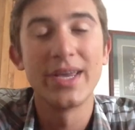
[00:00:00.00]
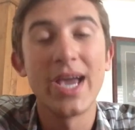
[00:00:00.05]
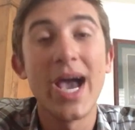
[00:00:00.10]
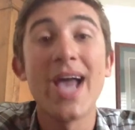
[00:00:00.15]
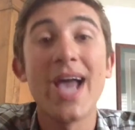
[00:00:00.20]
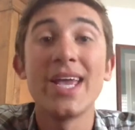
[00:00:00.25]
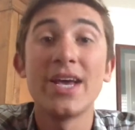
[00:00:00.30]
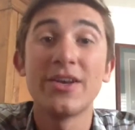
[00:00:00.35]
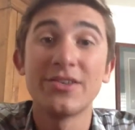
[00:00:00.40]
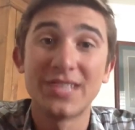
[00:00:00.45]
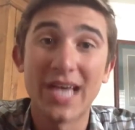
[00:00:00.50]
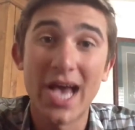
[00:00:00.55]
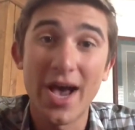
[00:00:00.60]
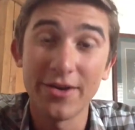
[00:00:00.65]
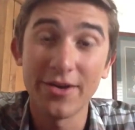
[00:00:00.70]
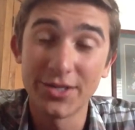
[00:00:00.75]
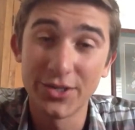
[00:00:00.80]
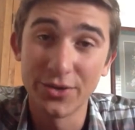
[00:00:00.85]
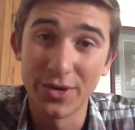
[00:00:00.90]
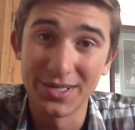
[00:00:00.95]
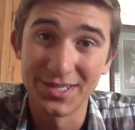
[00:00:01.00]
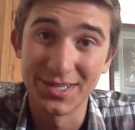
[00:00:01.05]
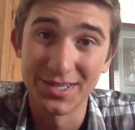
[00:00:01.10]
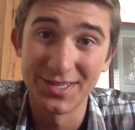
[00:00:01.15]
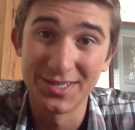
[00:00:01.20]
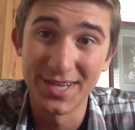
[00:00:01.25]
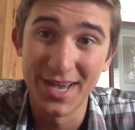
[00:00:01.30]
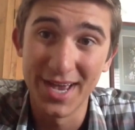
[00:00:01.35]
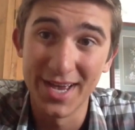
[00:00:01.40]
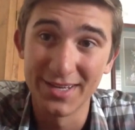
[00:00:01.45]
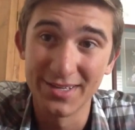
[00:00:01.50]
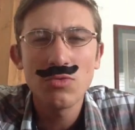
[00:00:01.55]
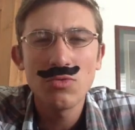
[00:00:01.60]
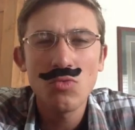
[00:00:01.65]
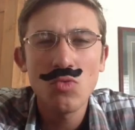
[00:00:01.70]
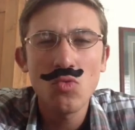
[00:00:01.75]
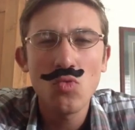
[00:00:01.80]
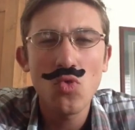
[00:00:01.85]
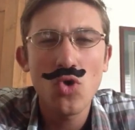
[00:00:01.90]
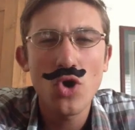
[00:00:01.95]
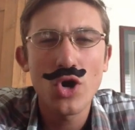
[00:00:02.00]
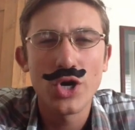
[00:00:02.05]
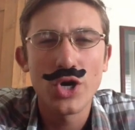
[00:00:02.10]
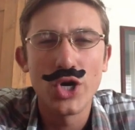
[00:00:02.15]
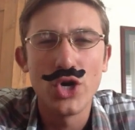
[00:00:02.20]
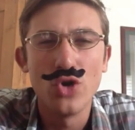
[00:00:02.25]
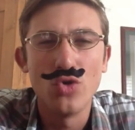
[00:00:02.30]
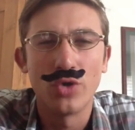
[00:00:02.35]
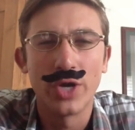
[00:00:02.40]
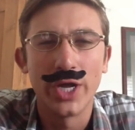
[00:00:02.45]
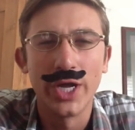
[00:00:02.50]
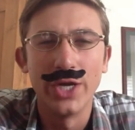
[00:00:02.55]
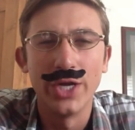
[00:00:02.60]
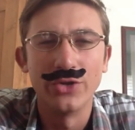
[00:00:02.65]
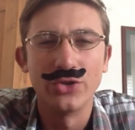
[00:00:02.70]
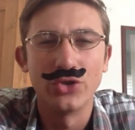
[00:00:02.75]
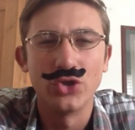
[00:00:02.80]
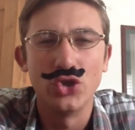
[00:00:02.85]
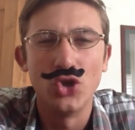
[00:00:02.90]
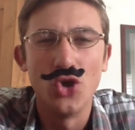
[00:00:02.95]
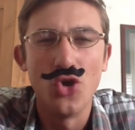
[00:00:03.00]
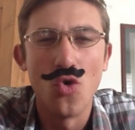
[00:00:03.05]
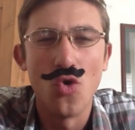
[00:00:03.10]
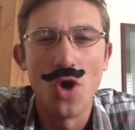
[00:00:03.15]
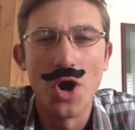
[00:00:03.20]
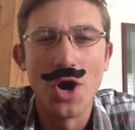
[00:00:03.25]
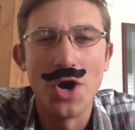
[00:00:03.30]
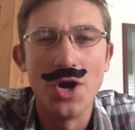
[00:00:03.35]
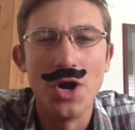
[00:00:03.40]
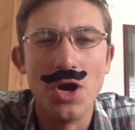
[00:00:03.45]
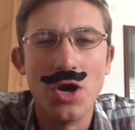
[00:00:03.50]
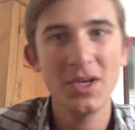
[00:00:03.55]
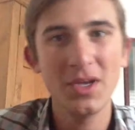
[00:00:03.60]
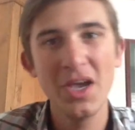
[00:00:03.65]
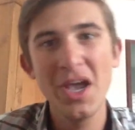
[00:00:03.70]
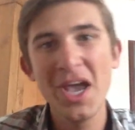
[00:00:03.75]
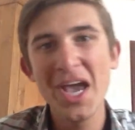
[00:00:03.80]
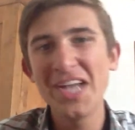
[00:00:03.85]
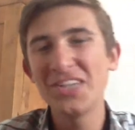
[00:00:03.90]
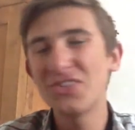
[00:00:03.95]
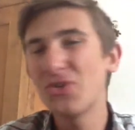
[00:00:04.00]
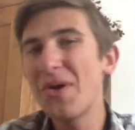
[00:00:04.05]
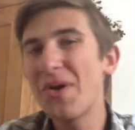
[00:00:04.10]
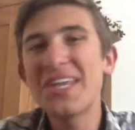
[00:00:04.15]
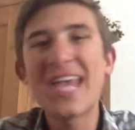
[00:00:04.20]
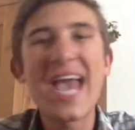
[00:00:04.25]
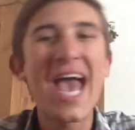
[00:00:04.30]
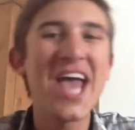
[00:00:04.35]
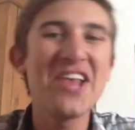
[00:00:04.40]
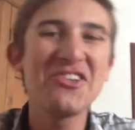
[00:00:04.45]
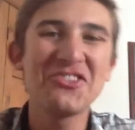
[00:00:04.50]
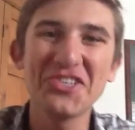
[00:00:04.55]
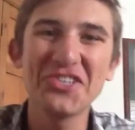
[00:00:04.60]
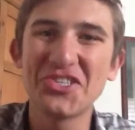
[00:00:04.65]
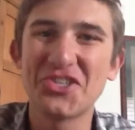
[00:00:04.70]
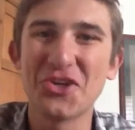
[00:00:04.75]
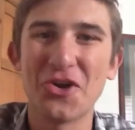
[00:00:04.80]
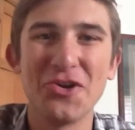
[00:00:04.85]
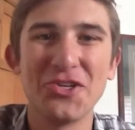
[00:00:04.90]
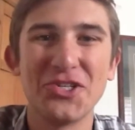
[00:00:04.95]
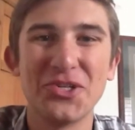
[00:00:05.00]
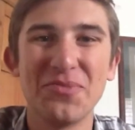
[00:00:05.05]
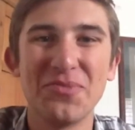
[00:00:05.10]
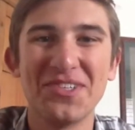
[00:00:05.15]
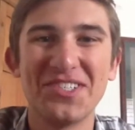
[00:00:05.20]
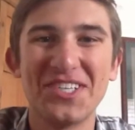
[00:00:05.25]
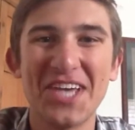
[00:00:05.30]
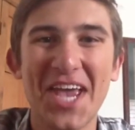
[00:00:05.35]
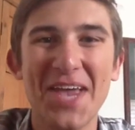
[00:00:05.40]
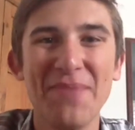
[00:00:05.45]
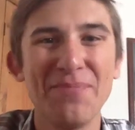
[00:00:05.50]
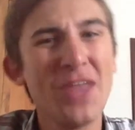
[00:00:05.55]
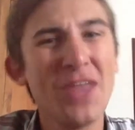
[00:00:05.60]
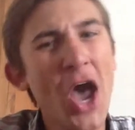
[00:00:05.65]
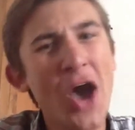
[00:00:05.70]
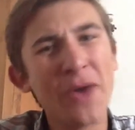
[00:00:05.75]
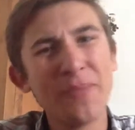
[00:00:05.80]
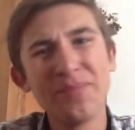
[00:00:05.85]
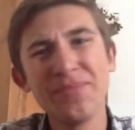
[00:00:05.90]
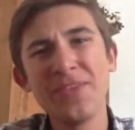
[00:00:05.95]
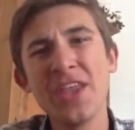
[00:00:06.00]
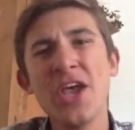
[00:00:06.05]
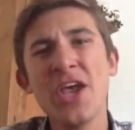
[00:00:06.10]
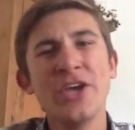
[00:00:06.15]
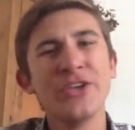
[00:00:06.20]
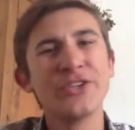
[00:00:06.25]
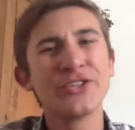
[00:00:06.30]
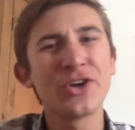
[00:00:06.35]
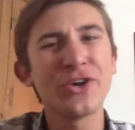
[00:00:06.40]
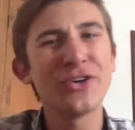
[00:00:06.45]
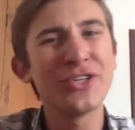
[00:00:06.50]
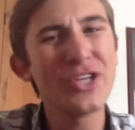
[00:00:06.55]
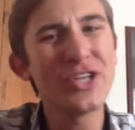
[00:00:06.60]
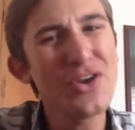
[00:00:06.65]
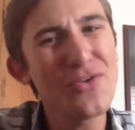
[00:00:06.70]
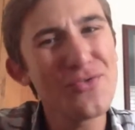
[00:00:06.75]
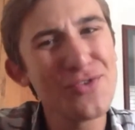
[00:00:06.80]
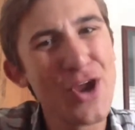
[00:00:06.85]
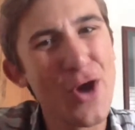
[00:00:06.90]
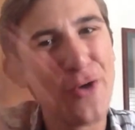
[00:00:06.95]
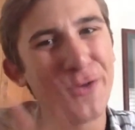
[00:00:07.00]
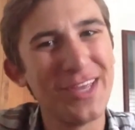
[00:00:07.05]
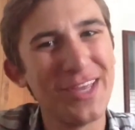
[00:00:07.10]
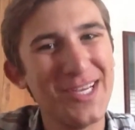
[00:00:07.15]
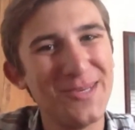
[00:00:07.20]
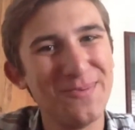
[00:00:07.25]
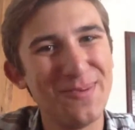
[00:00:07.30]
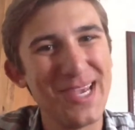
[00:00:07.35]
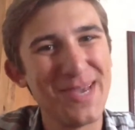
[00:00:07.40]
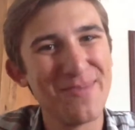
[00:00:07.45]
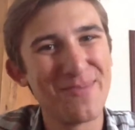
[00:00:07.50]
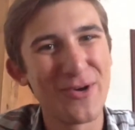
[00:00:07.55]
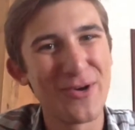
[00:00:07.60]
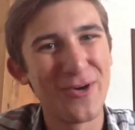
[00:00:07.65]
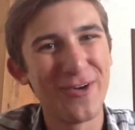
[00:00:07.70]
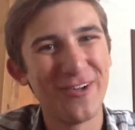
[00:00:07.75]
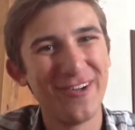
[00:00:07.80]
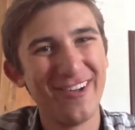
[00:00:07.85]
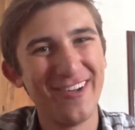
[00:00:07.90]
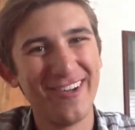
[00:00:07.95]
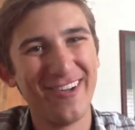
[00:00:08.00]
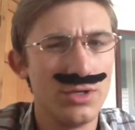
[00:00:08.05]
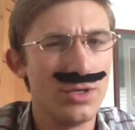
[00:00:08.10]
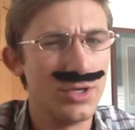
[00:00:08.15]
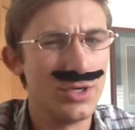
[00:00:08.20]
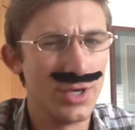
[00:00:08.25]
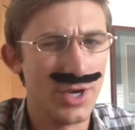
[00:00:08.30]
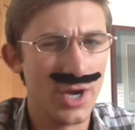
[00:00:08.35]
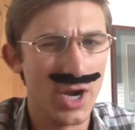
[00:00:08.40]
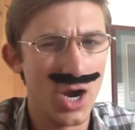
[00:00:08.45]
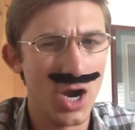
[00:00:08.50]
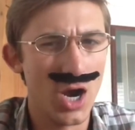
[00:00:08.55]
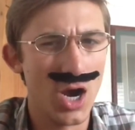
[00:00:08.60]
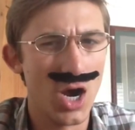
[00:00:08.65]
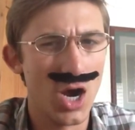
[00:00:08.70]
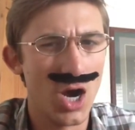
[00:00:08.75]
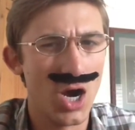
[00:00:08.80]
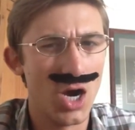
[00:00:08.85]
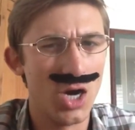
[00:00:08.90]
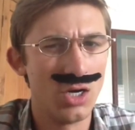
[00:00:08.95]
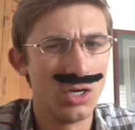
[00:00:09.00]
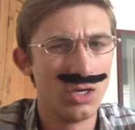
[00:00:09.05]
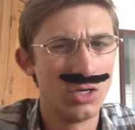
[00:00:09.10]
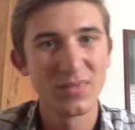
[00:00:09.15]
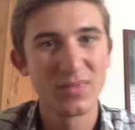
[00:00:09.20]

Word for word: The guy yells out to us and says, what are you kids doing? And so I casually turn to him and say, ah, sir, do you know these people? Yeah.